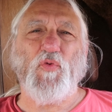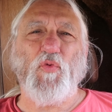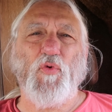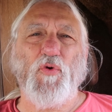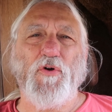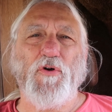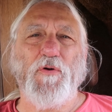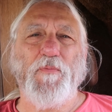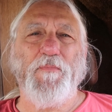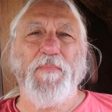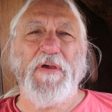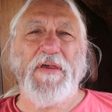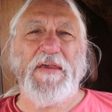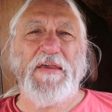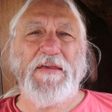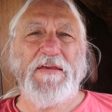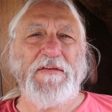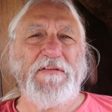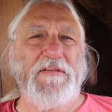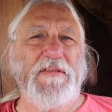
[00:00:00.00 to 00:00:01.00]
were
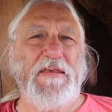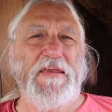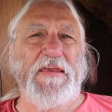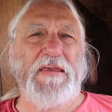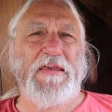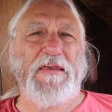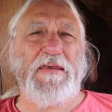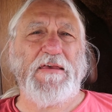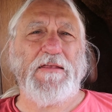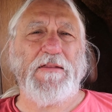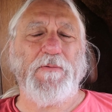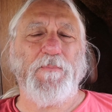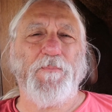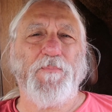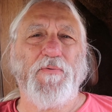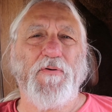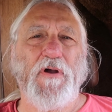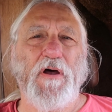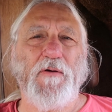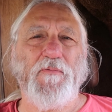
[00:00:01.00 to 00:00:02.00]
made in
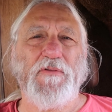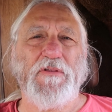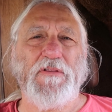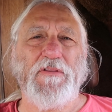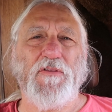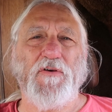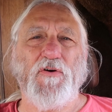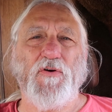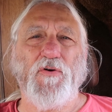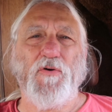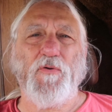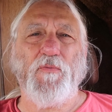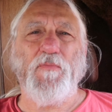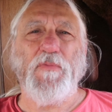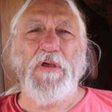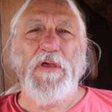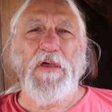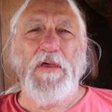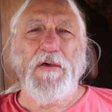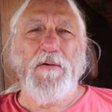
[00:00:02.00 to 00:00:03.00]
probably the
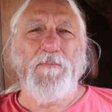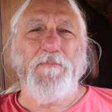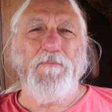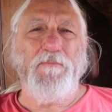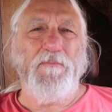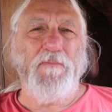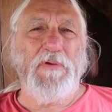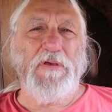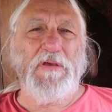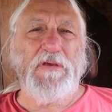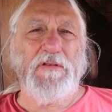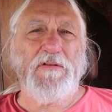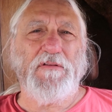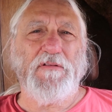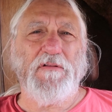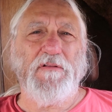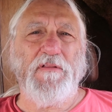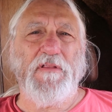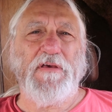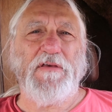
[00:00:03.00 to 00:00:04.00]
mid
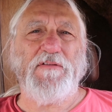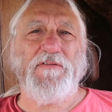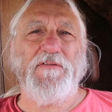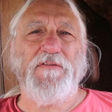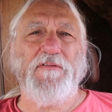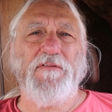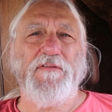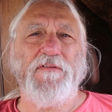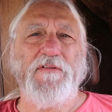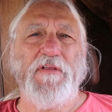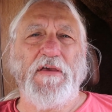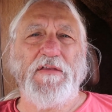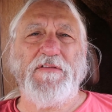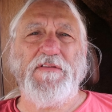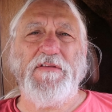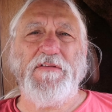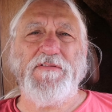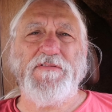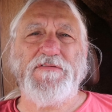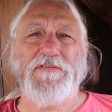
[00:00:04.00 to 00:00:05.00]
to late
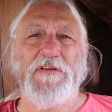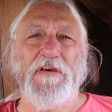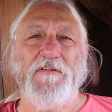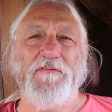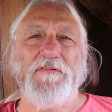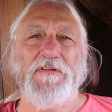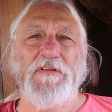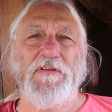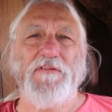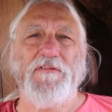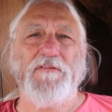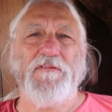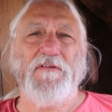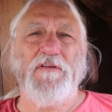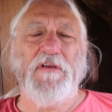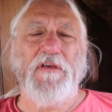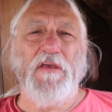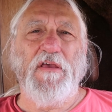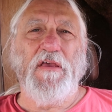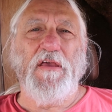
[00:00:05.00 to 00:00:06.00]
1970s,
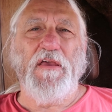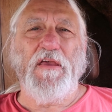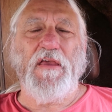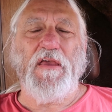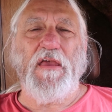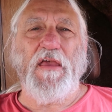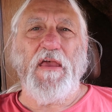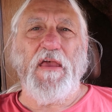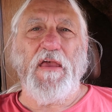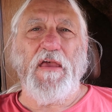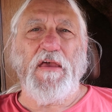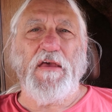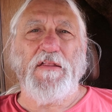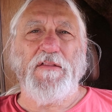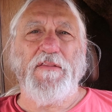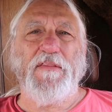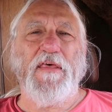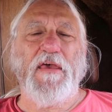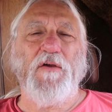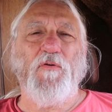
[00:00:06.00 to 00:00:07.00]

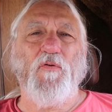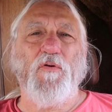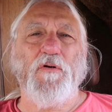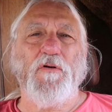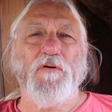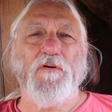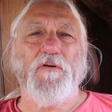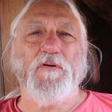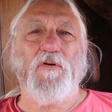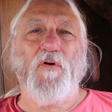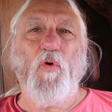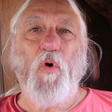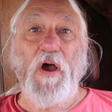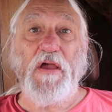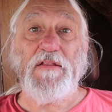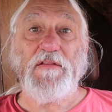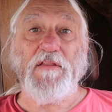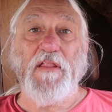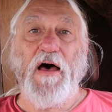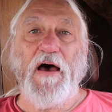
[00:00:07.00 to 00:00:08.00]
and they were
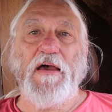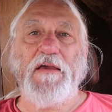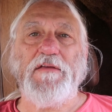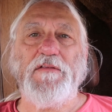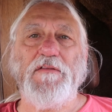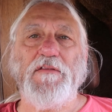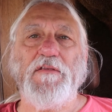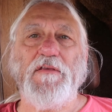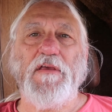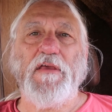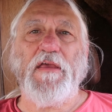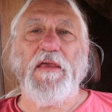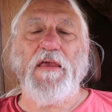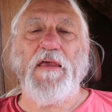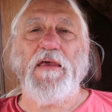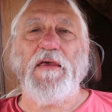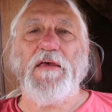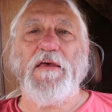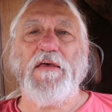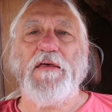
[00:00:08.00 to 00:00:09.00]
quite light,
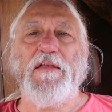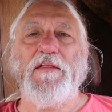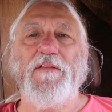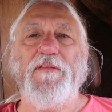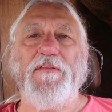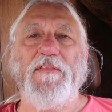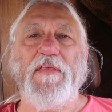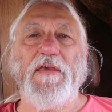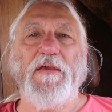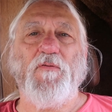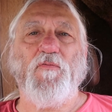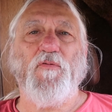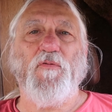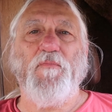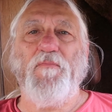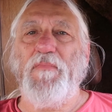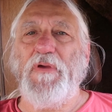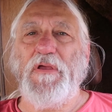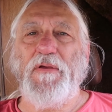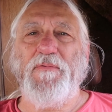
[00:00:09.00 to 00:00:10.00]
and they were
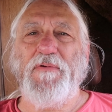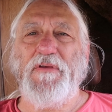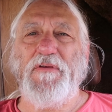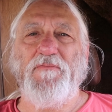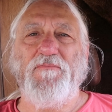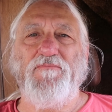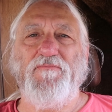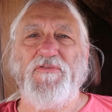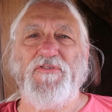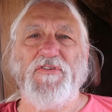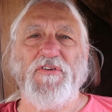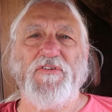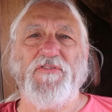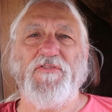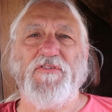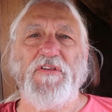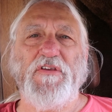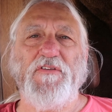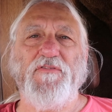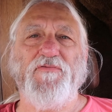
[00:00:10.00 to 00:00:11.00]
maybe
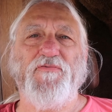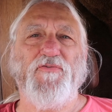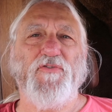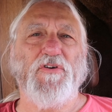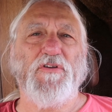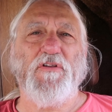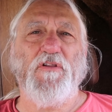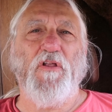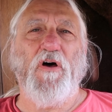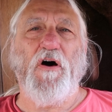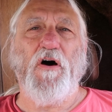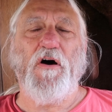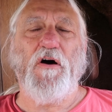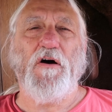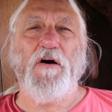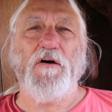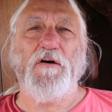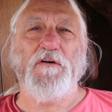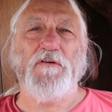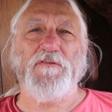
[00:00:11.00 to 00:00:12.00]
16 foot
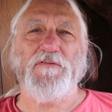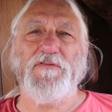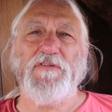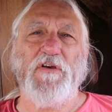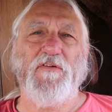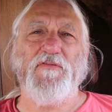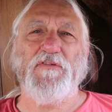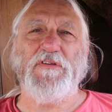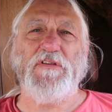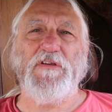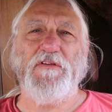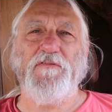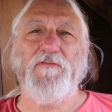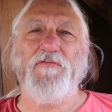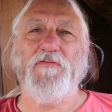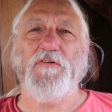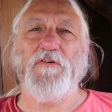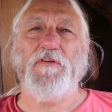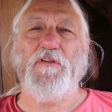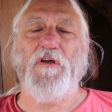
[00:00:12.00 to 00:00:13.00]
long, 17
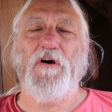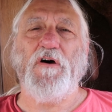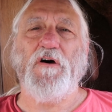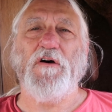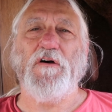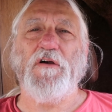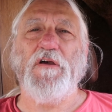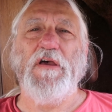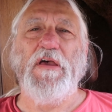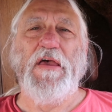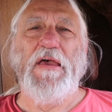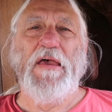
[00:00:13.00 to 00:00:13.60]
foot long,